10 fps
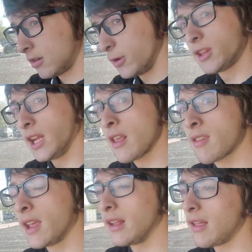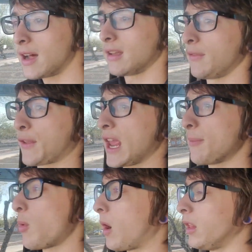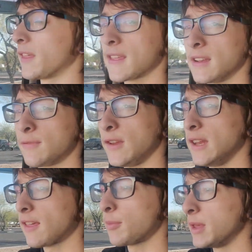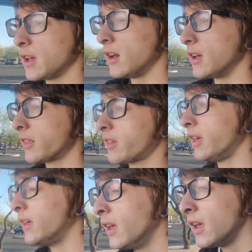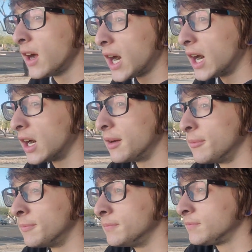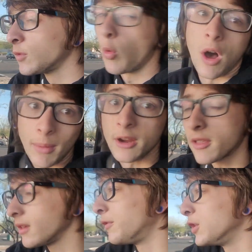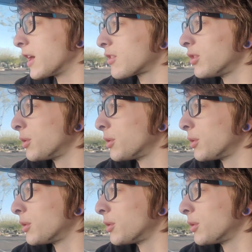We tend to stay a lot of Camp Wally's in Phoenix because Walmart's, if you guys don't know